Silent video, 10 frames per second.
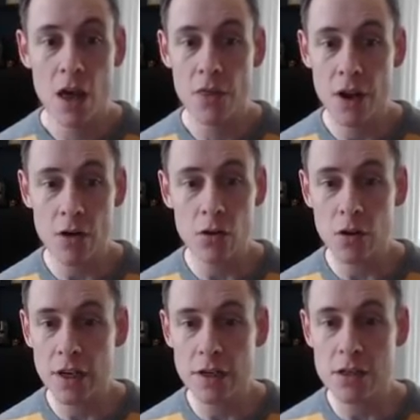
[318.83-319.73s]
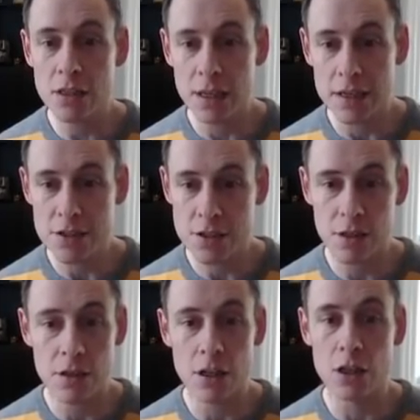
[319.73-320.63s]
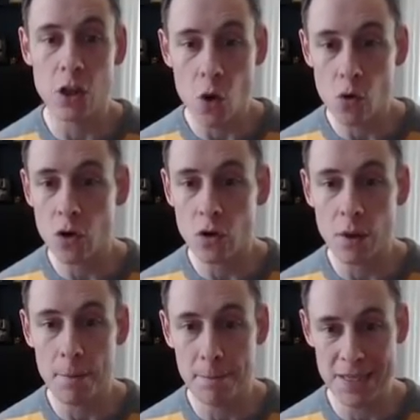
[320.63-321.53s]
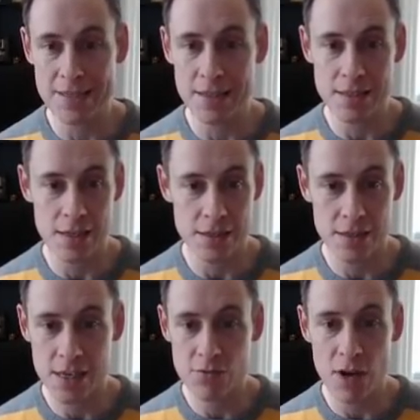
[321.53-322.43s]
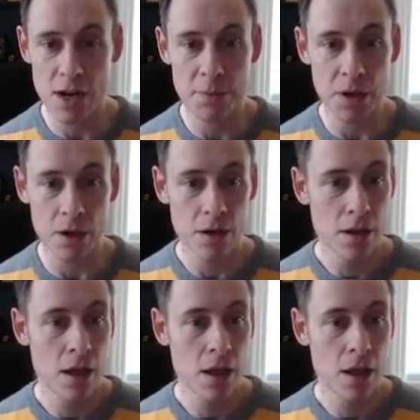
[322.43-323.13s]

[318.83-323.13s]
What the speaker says: They're looking to list local businesses. It says right up here,